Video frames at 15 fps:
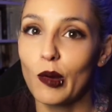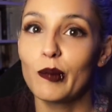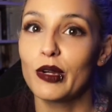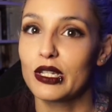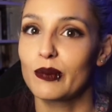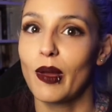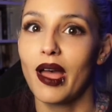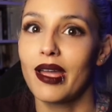
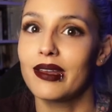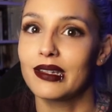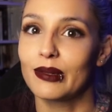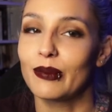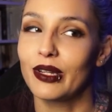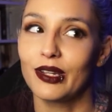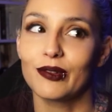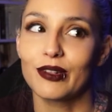books behind on
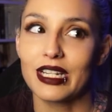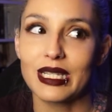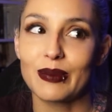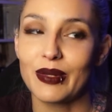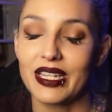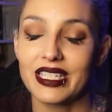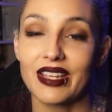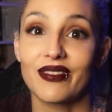my Goodreads
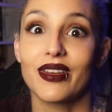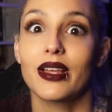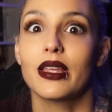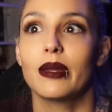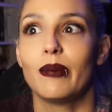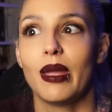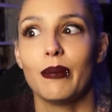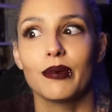because I've got
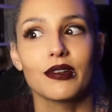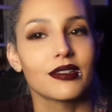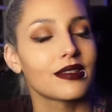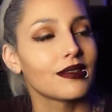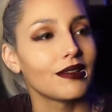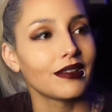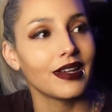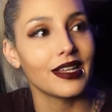like papers
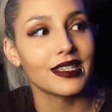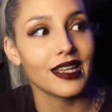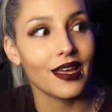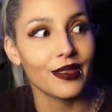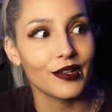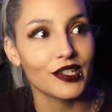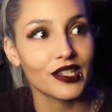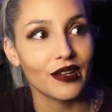and all kinds of
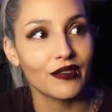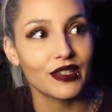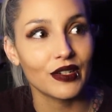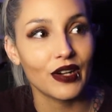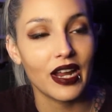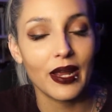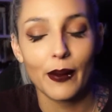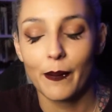other stuff to
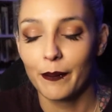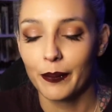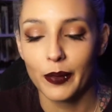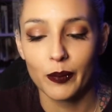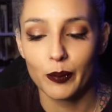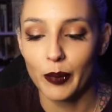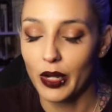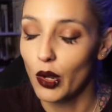write.
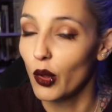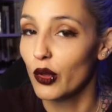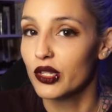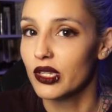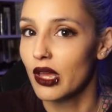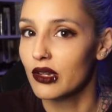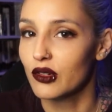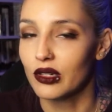My goal is
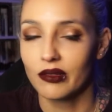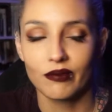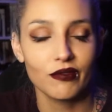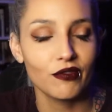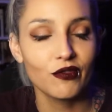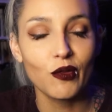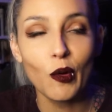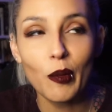100.
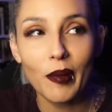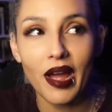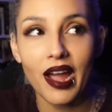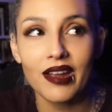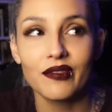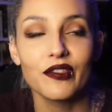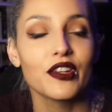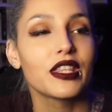4
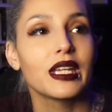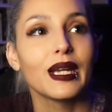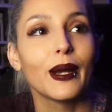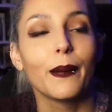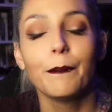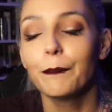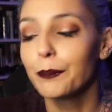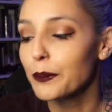behind for the year.
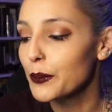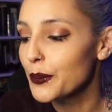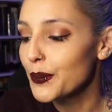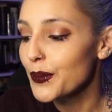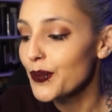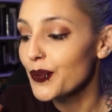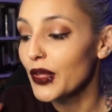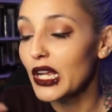
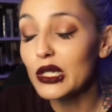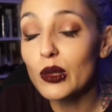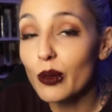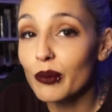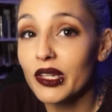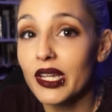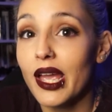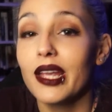
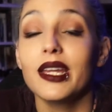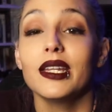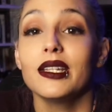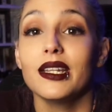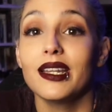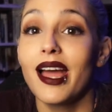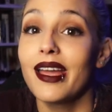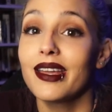Normally
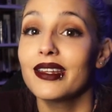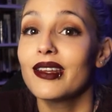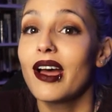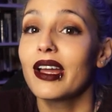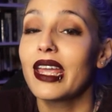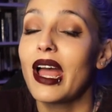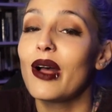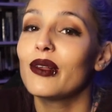I can
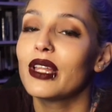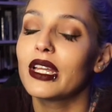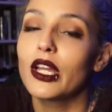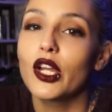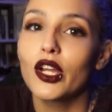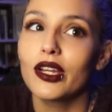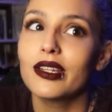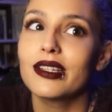knock out like a
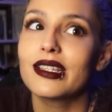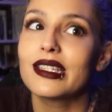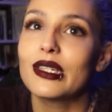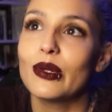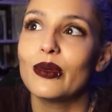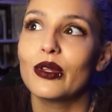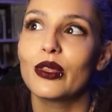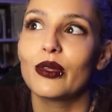good
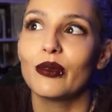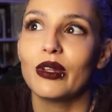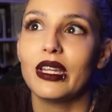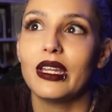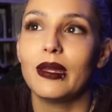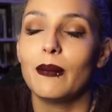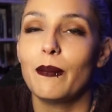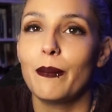2 to
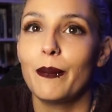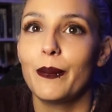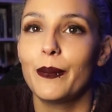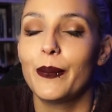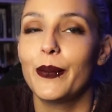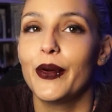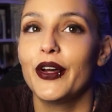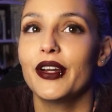3
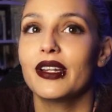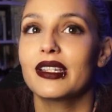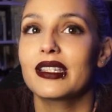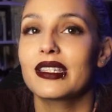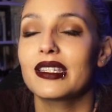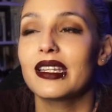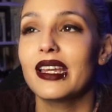books.